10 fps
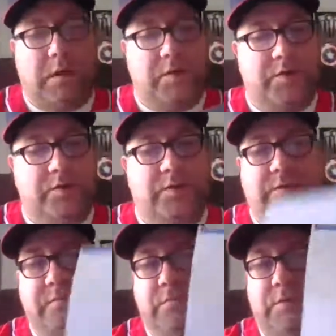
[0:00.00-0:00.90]
I'll do
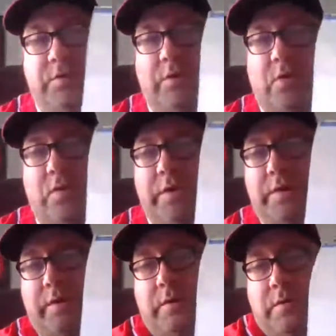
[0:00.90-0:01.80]
the
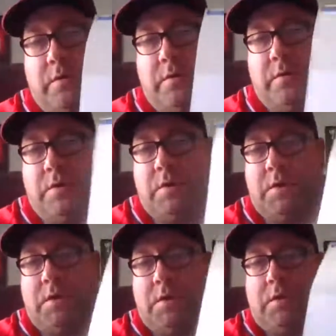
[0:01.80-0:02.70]
order,
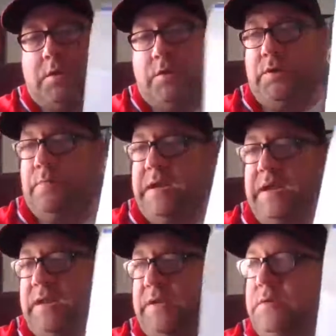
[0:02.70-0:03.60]
do your
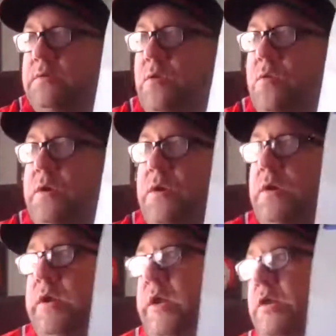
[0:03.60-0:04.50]
mailing
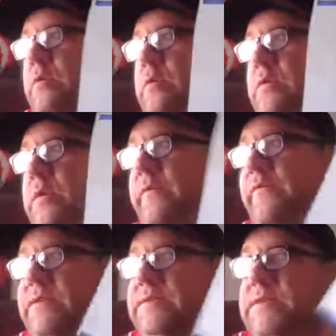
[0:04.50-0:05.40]
order, and you
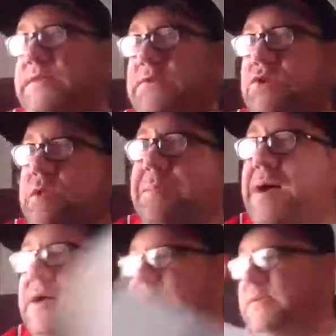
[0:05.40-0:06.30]
affix it to the
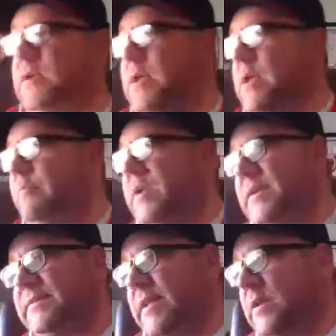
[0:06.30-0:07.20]
box.
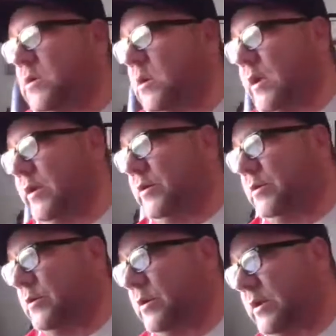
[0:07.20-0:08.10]
PSA
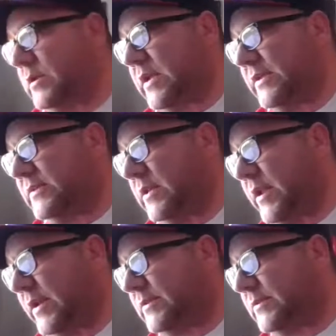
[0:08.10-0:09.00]
Collector takes the
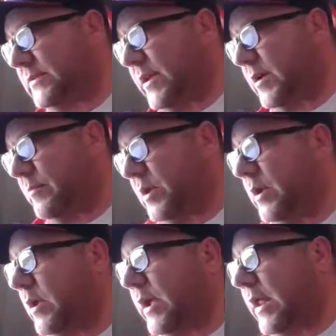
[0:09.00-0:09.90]
next step,
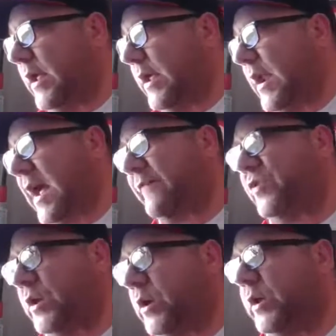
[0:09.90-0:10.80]
and
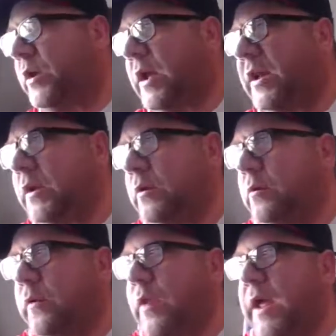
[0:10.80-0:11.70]
I've done it. I didn't
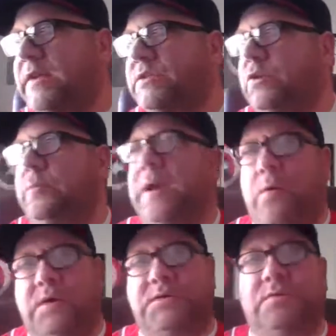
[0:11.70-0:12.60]
do it on the last 2, but
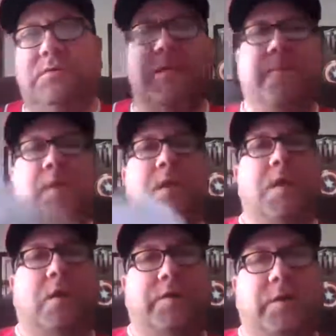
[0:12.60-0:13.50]
I was doing it
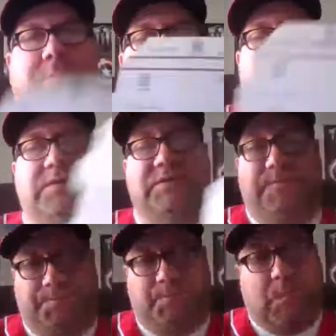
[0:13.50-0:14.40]
on your box,